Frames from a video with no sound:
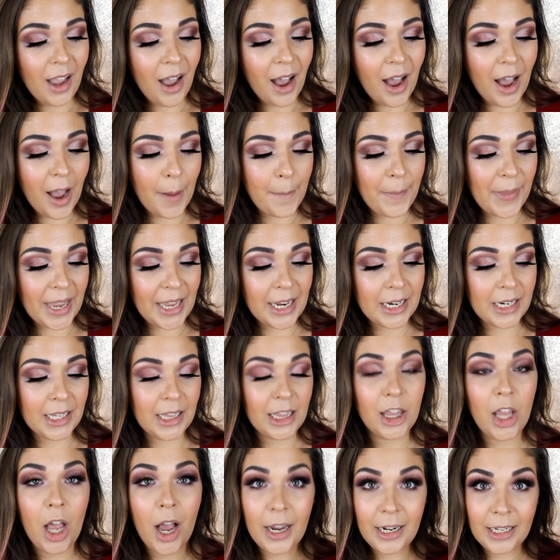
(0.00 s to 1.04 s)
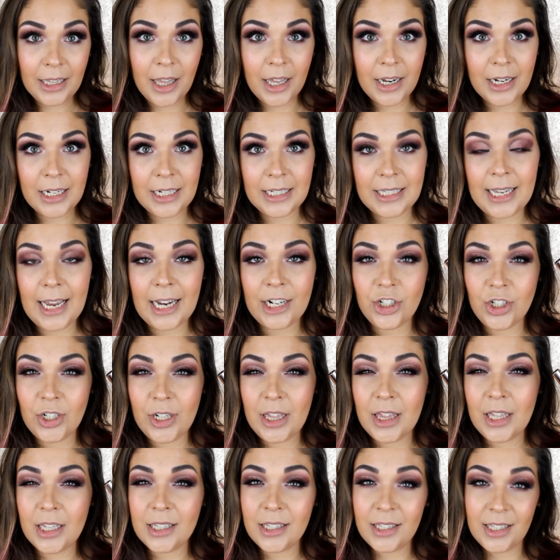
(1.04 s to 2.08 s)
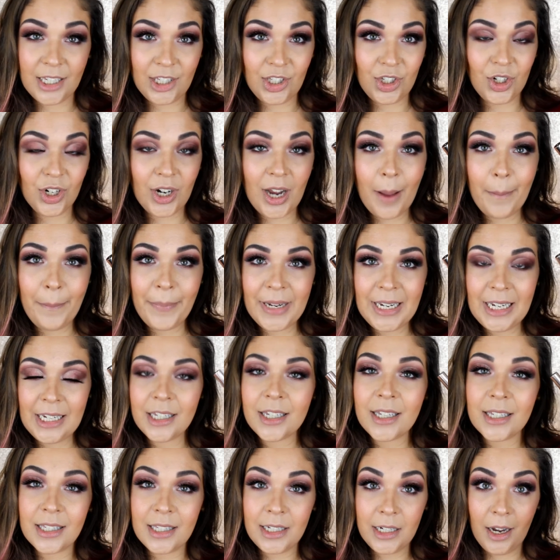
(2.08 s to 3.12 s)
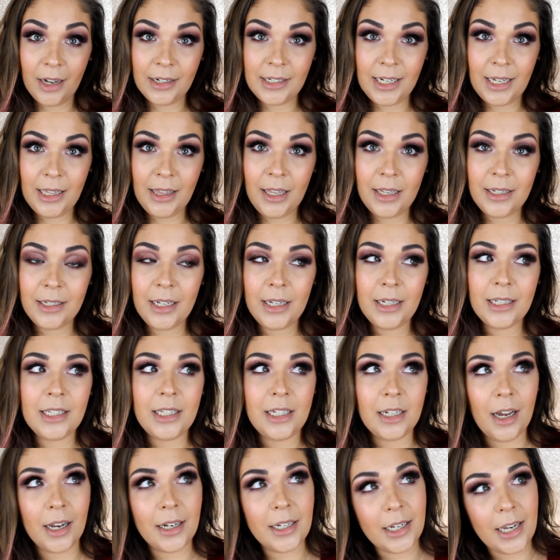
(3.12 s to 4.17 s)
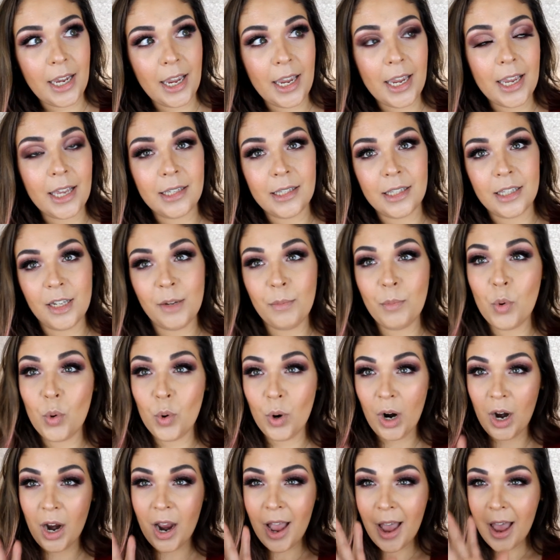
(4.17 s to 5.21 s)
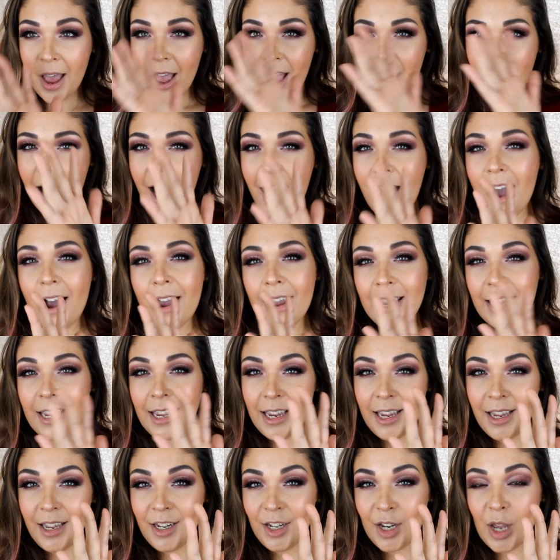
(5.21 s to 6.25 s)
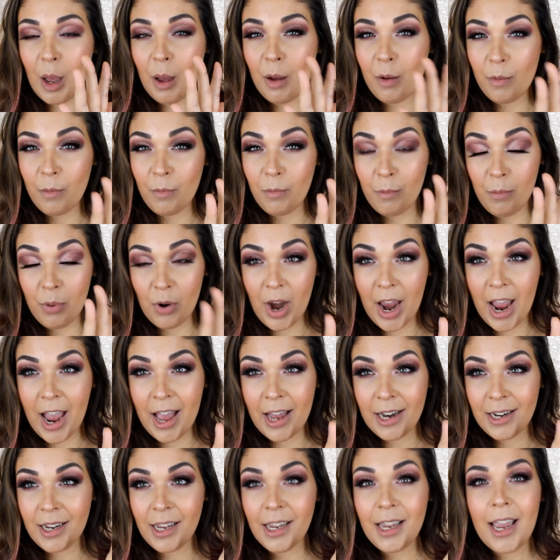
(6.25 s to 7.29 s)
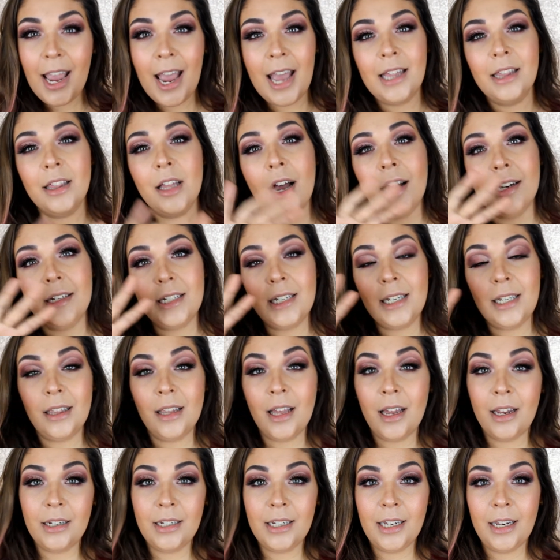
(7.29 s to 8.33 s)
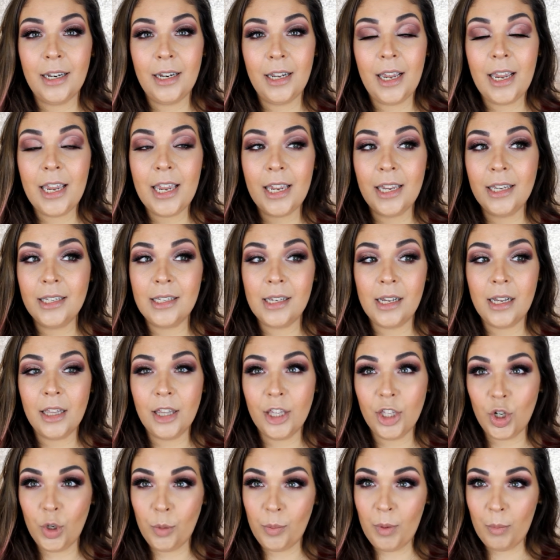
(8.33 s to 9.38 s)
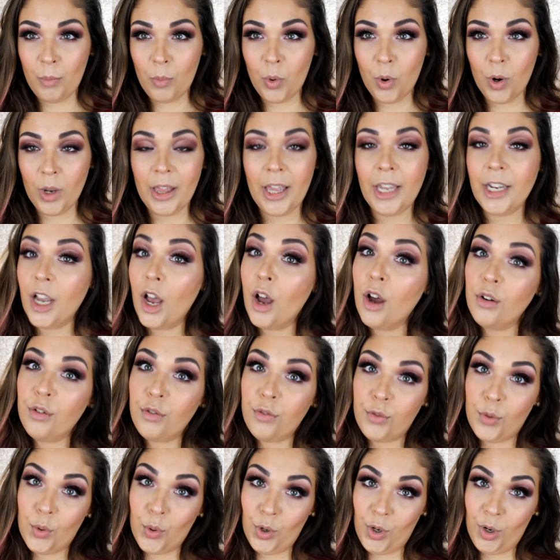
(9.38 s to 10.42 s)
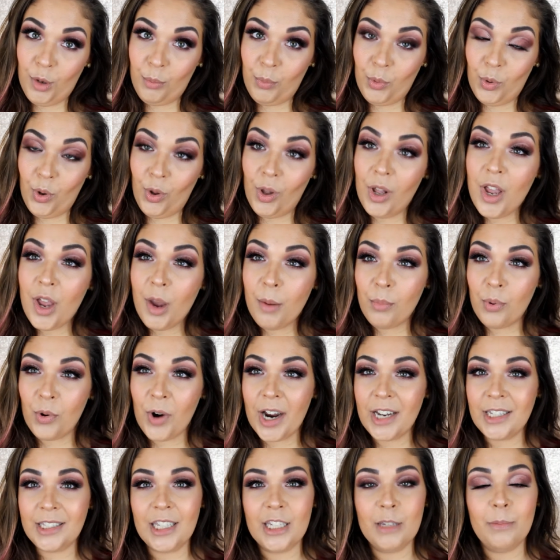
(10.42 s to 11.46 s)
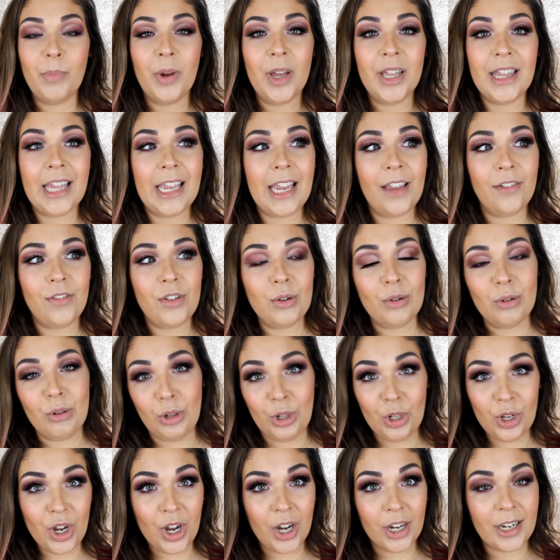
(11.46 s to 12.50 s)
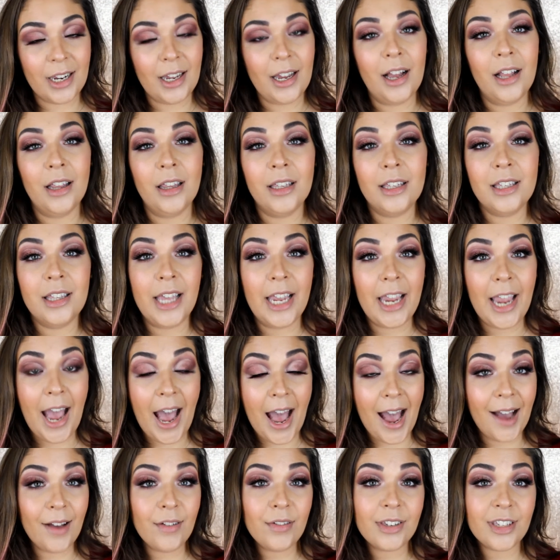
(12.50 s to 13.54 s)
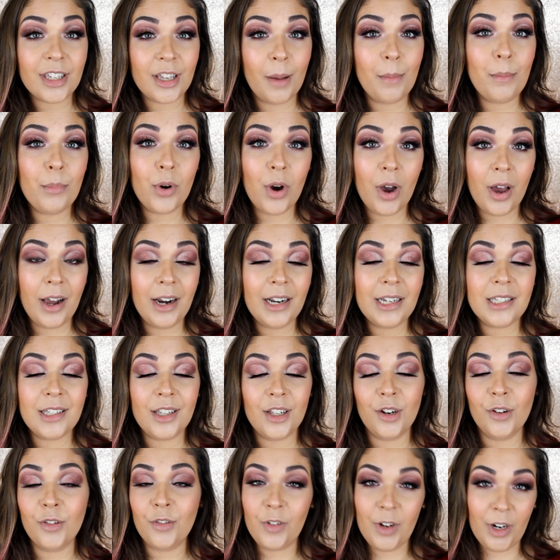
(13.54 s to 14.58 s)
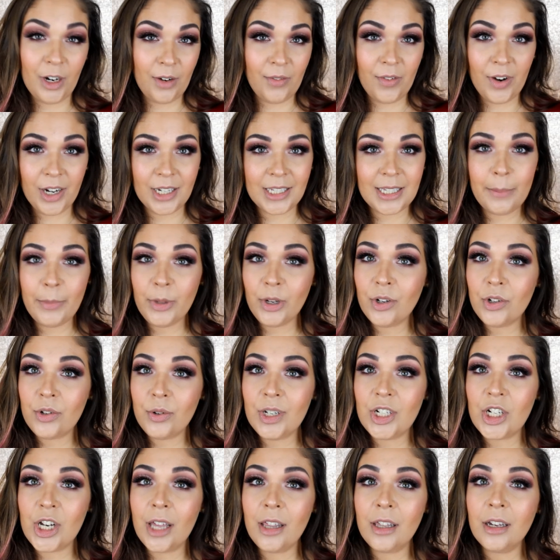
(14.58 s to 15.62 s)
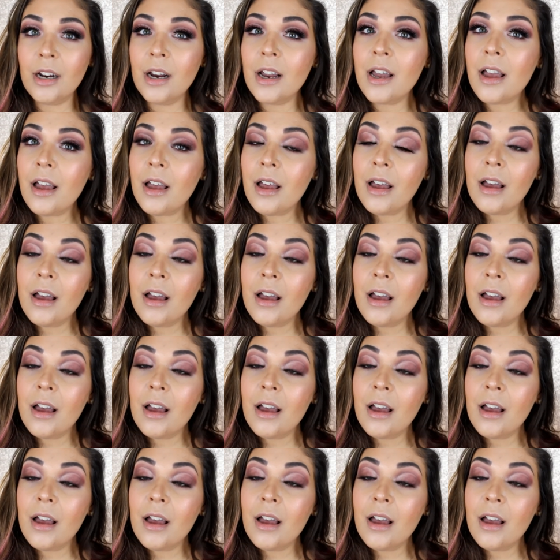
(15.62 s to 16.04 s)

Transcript: Um, and Lottie London is actually the sister company to Ciate London. Ciate is the more high-end brand, and Lottie London is a little bit more like affordable prices. But they, if you look, uh, they have some products that are very, very similar to each other.